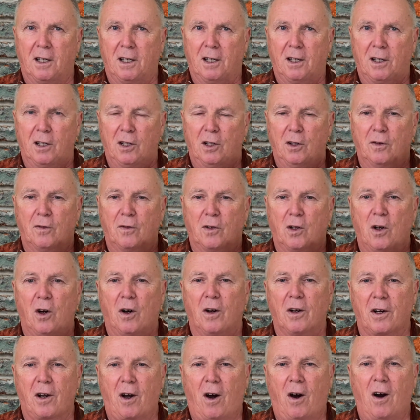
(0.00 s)
"You've
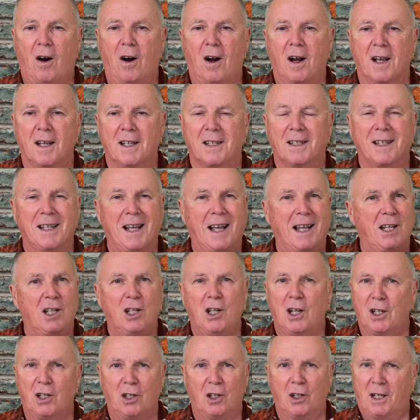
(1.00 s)
got eyes and
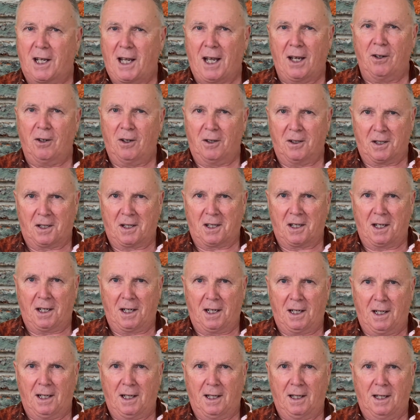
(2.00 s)
yet you cannot
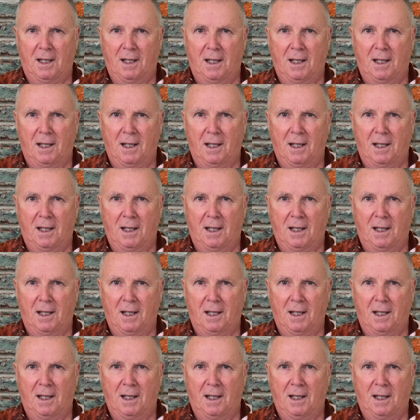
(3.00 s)
see,